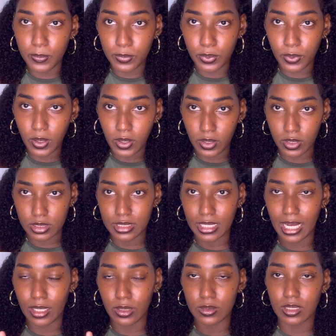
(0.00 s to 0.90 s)
But
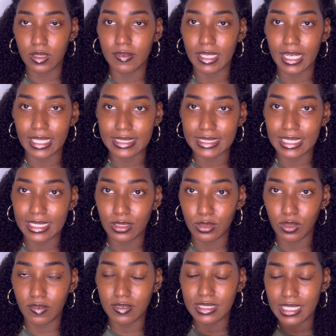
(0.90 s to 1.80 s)
I would give it a 10
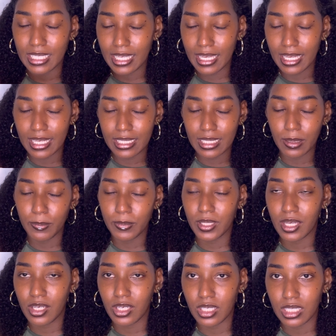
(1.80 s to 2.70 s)
out of 10
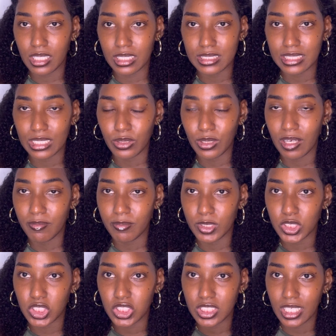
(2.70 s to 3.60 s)
because I don't have
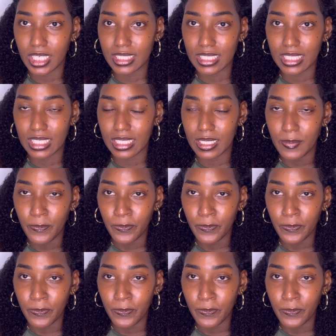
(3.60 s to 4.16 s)
much shedding.